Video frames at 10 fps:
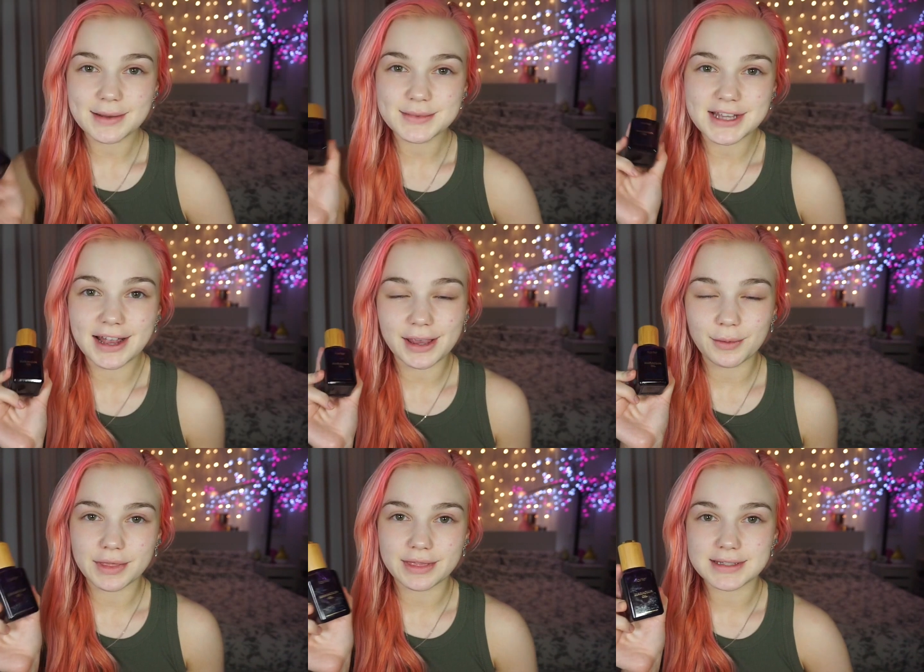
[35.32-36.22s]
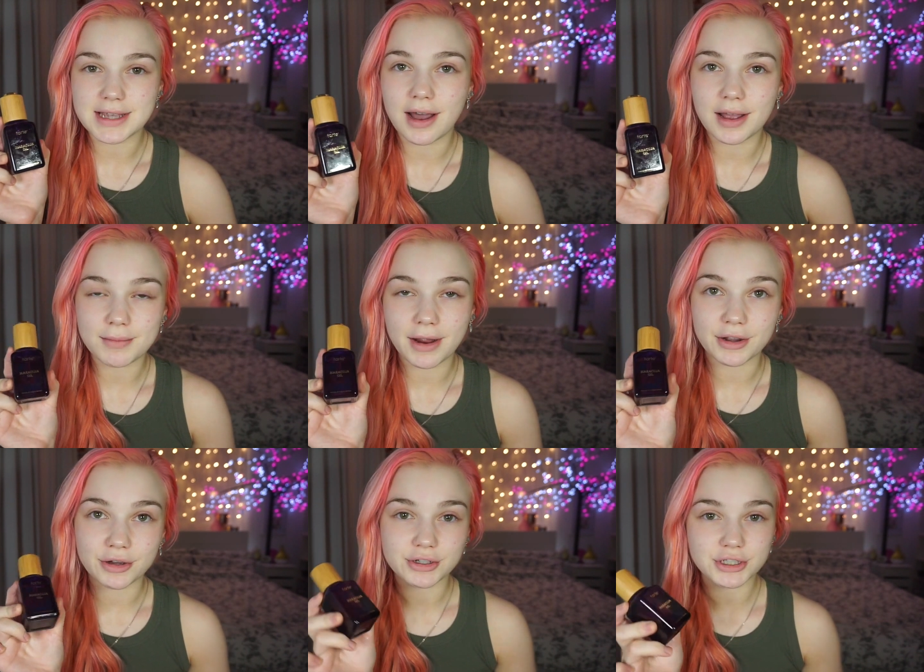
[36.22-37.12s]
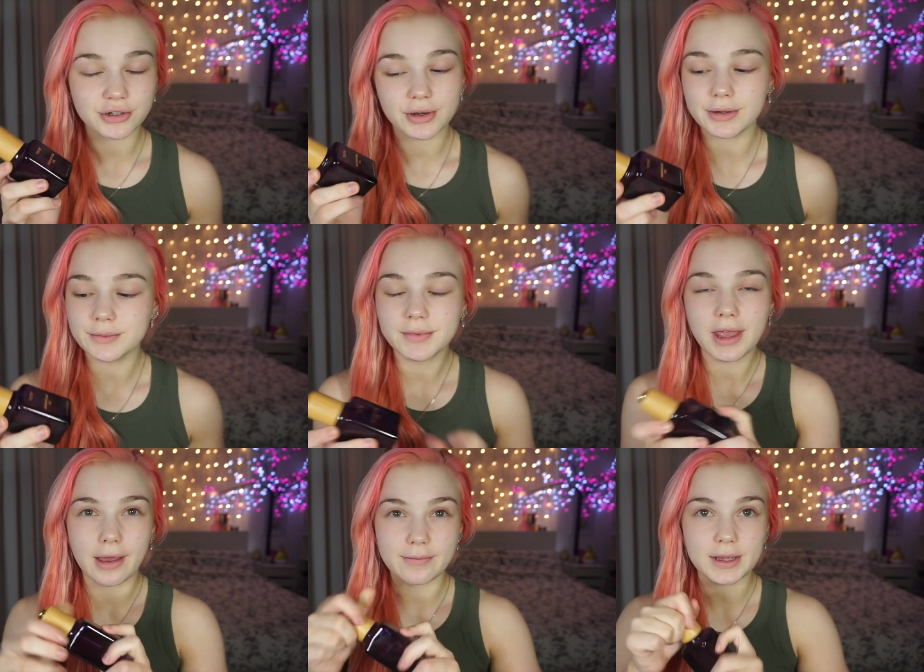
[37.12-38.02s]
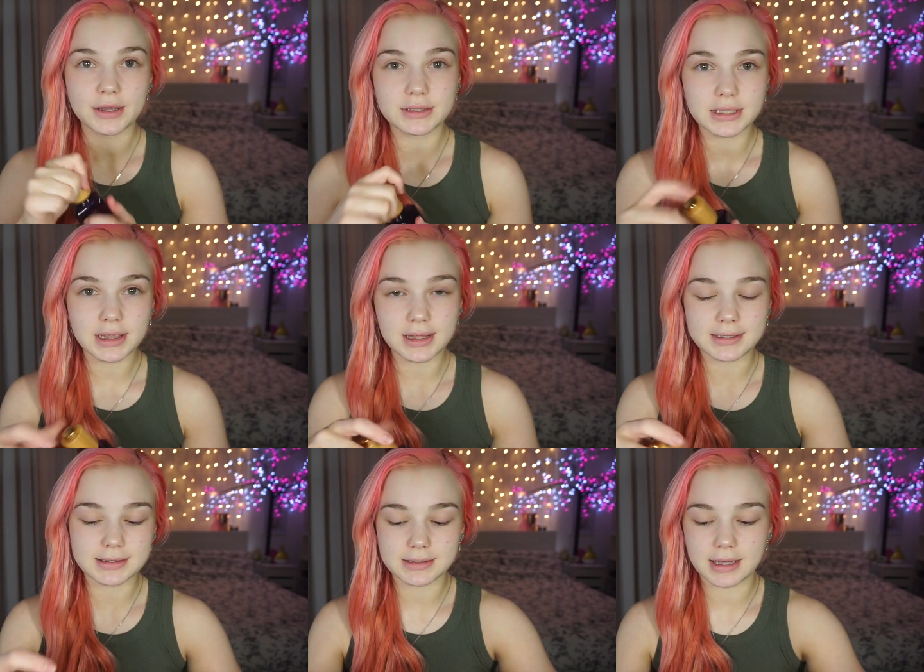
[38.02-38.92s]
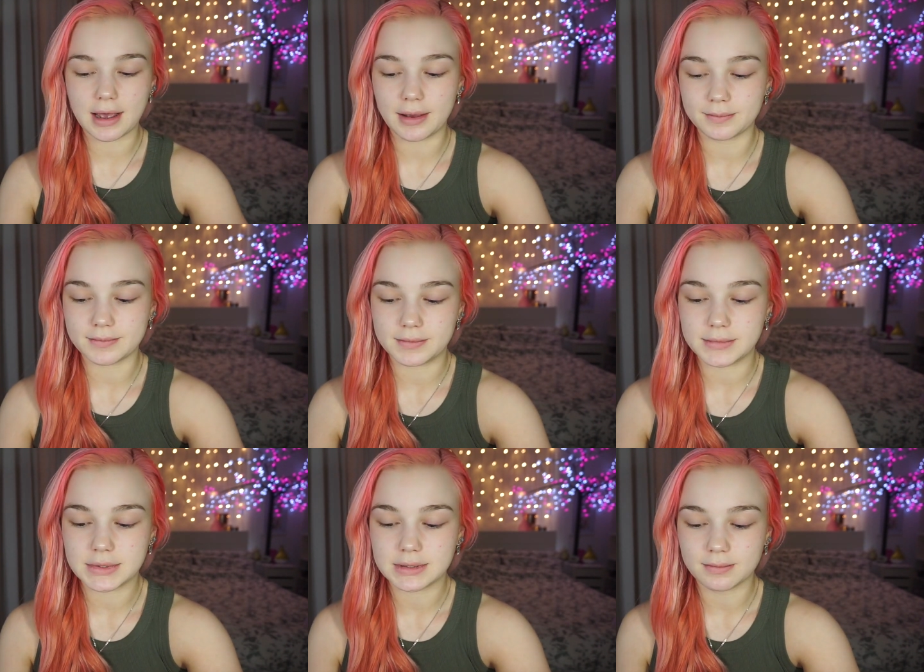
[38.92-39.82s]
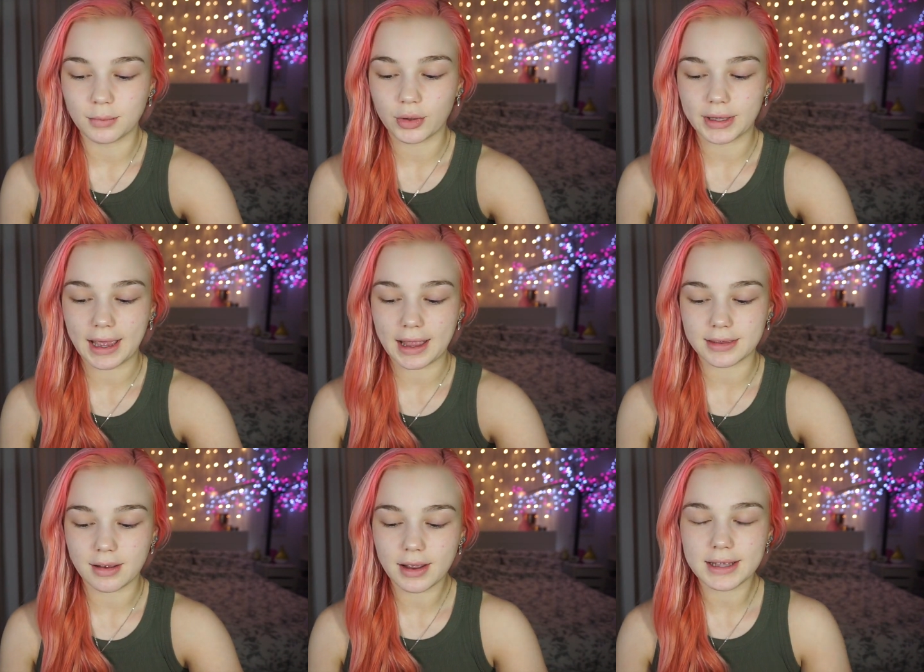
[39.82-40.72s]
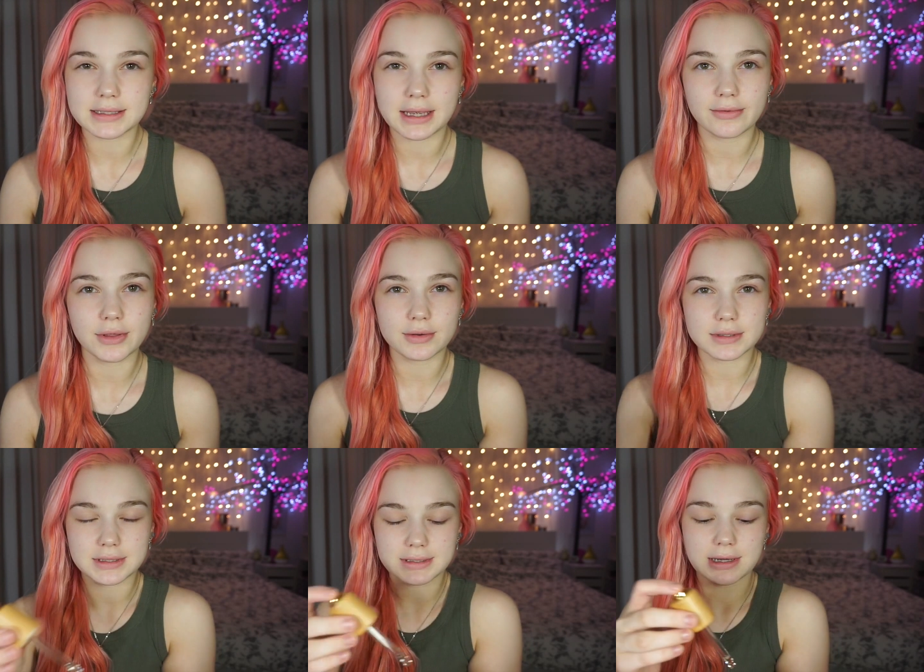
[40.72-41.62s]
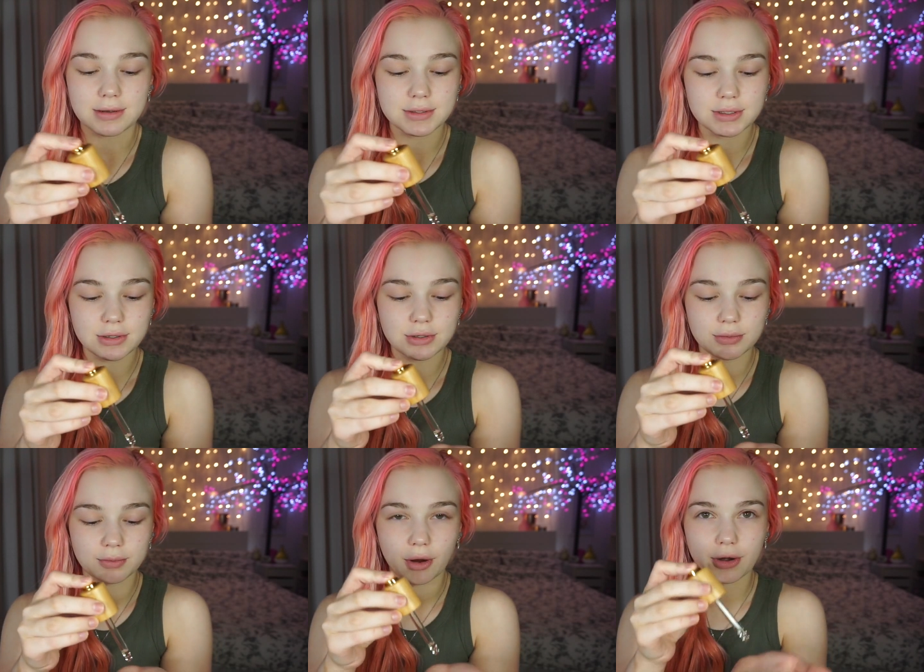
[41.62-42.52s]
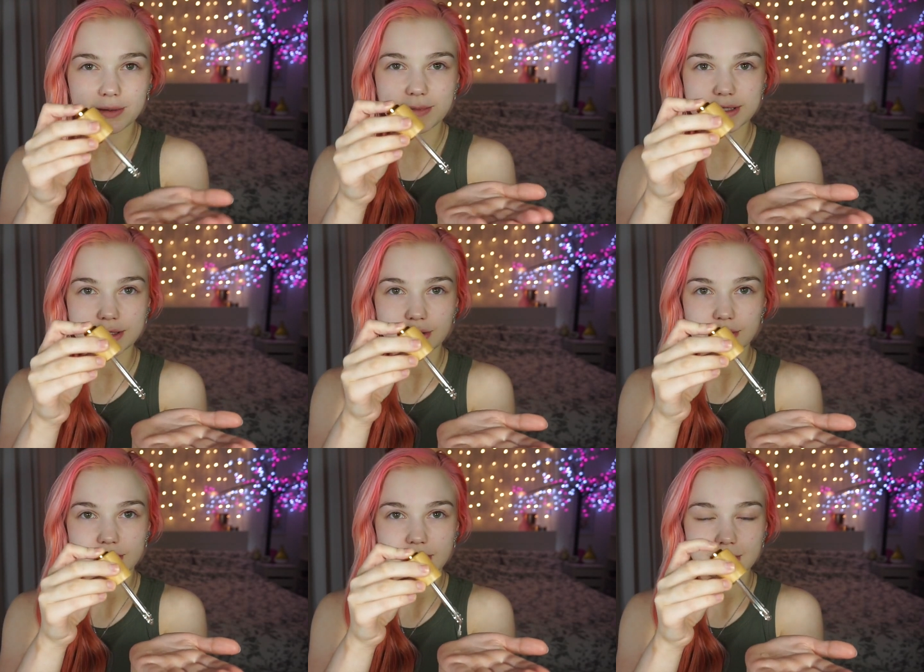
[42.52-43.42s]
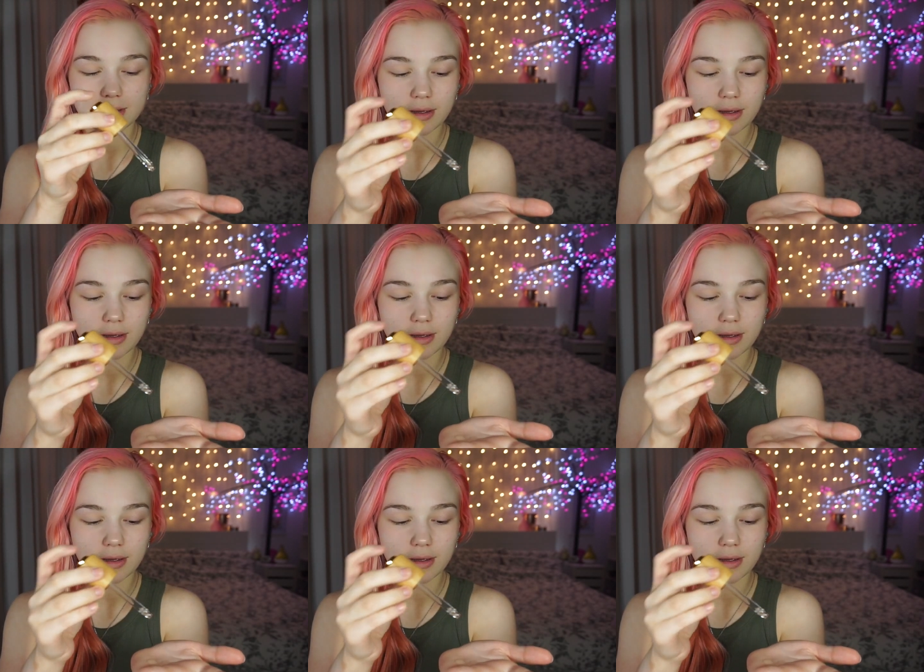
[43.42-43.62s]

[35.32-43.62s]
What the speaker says: I'm starting with the Tarte Maracuja oil. I've been using this morning and night, even though it tells you you're only meant to use it